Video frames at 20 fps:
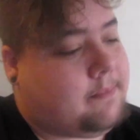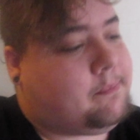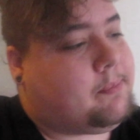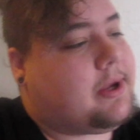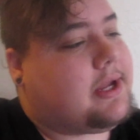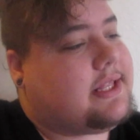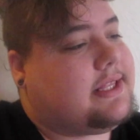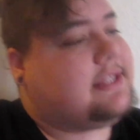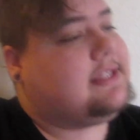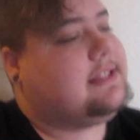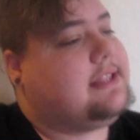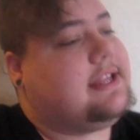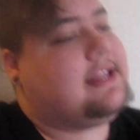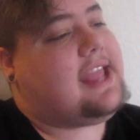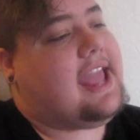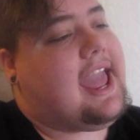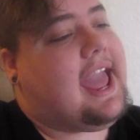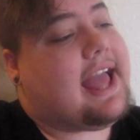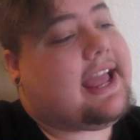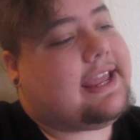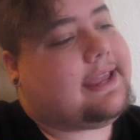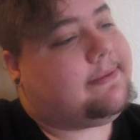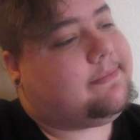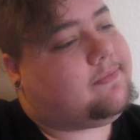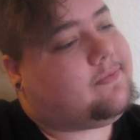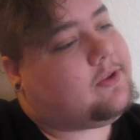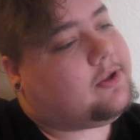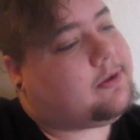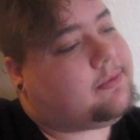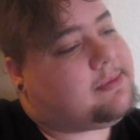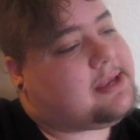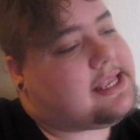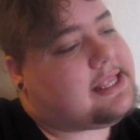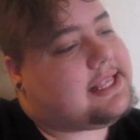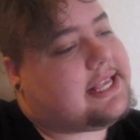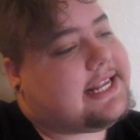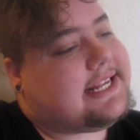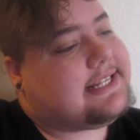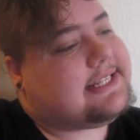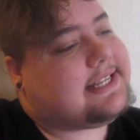but the day I am filming
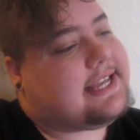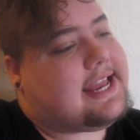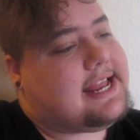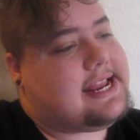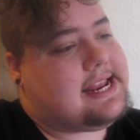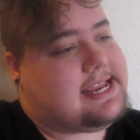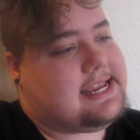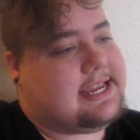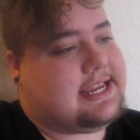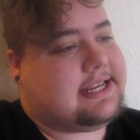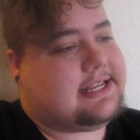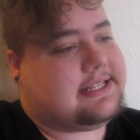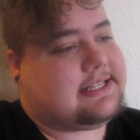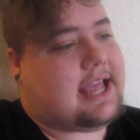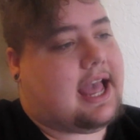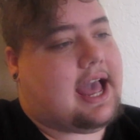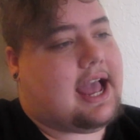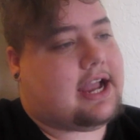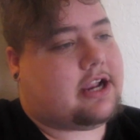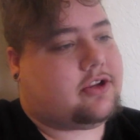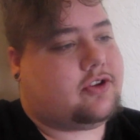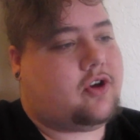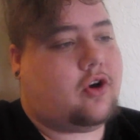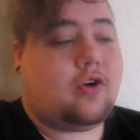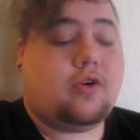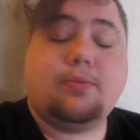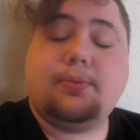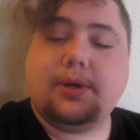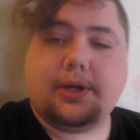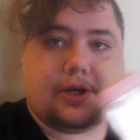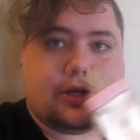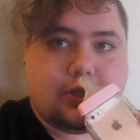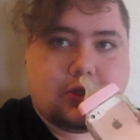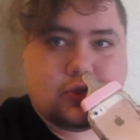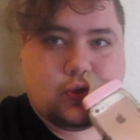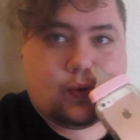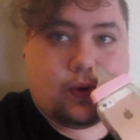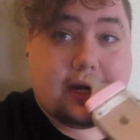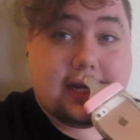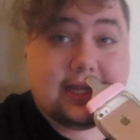this, it is October
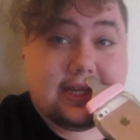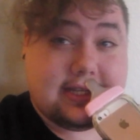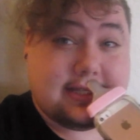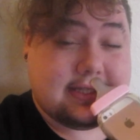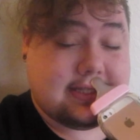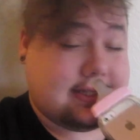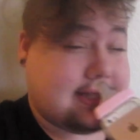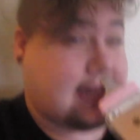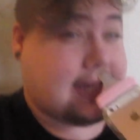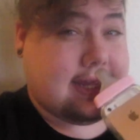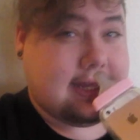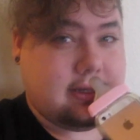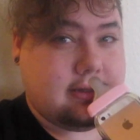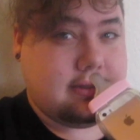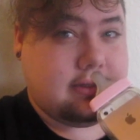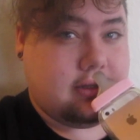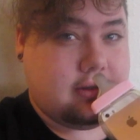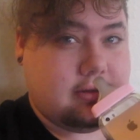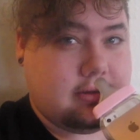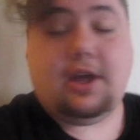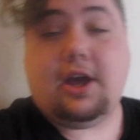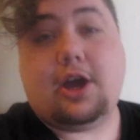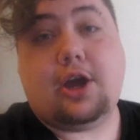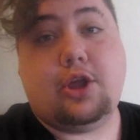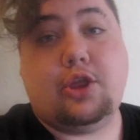22nd, a